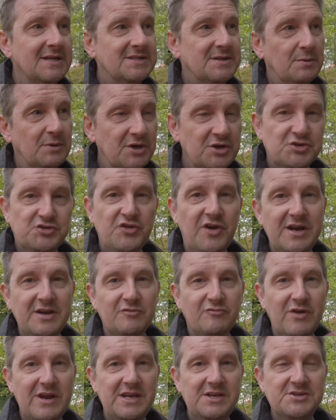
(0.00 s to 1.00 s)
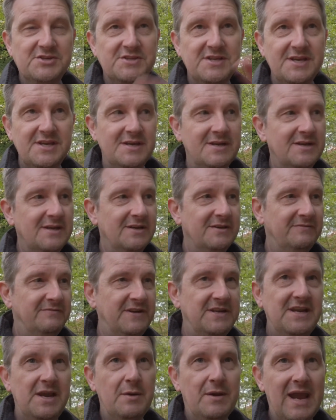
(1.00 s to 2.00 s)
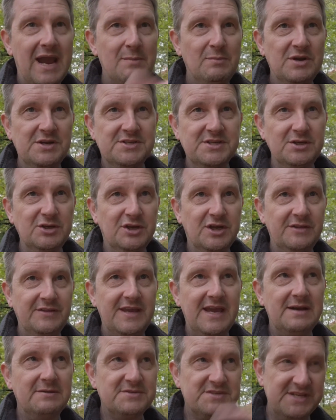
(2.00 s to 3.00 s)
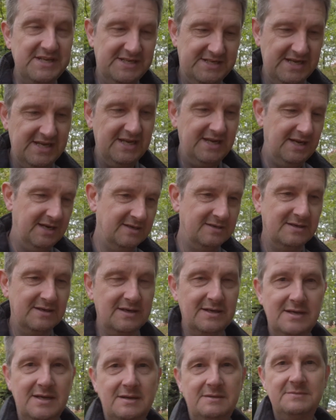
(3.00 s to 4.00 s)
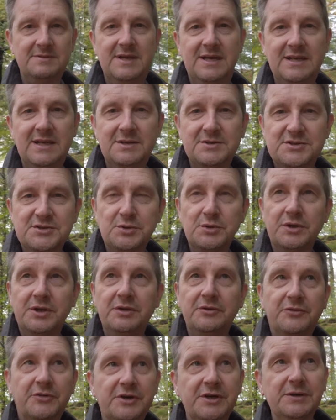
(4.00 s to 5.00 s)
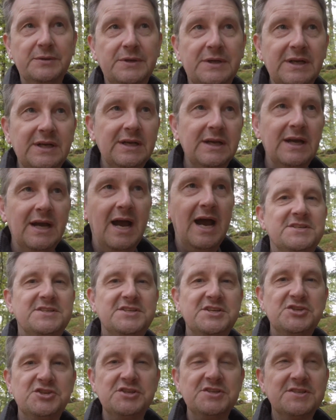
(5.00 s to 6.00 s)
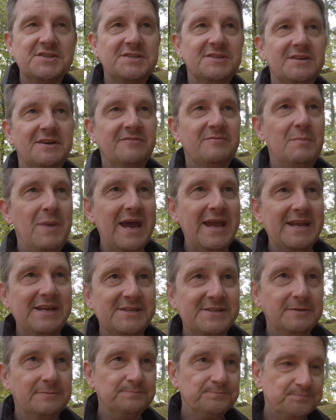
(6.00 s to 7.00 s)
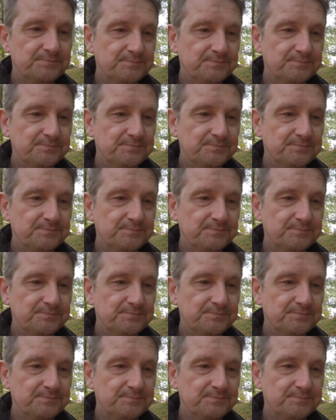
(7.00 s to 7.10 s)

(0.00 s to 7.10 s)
So I'm going to try and arrange the video camera to look at the LCD and, and, I'll, and I'll talk you through the decisions that I've made.